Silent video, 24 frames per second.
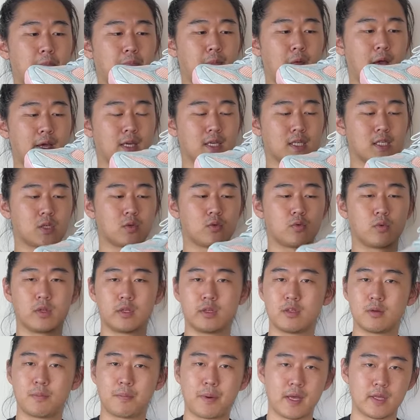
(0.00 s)
I guess it really
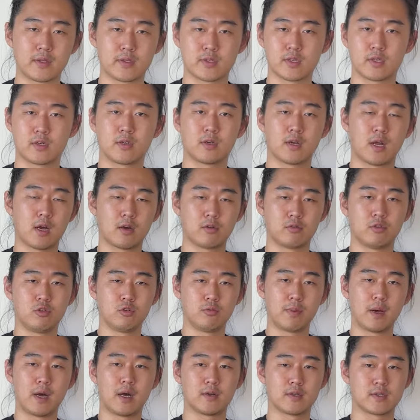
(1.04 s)
depends on how New
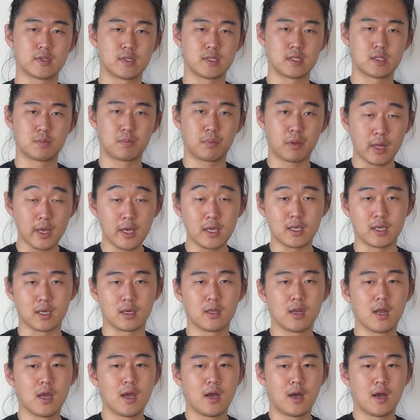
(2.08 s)
Balance is playing it.